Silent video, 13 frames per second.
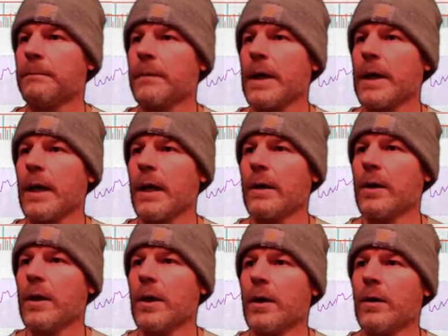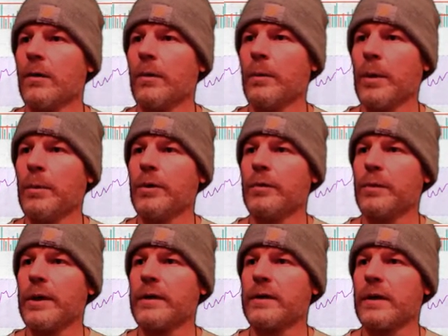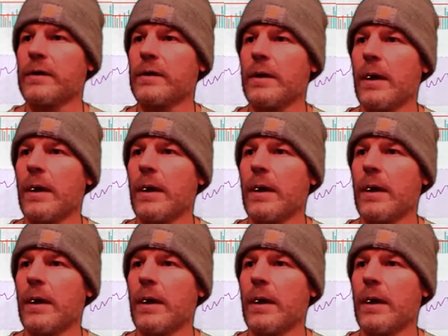And remember, you place this